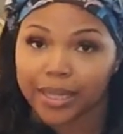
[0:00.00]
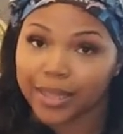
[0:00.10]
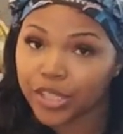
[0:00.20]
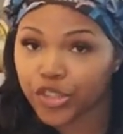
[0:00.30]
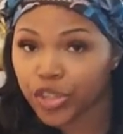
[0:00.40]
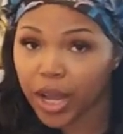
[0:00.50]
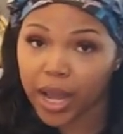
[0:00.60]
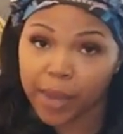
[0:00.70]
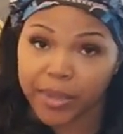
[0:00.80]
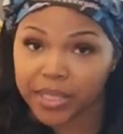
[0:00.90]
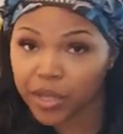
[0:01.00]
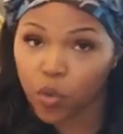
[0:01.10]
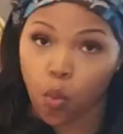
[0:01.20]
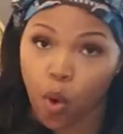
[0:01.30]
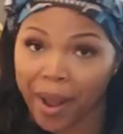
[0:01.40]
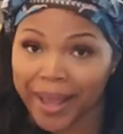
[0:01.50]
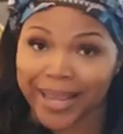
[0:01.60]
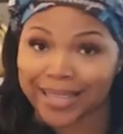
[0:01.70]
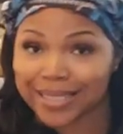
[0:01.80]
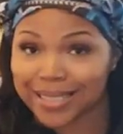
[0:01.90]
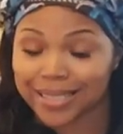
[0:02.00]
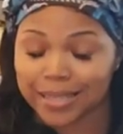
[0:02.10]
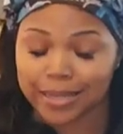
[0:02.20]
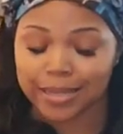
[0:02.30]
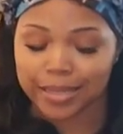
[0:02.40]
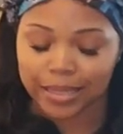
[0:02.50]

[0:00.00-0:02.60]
this job isn't quite.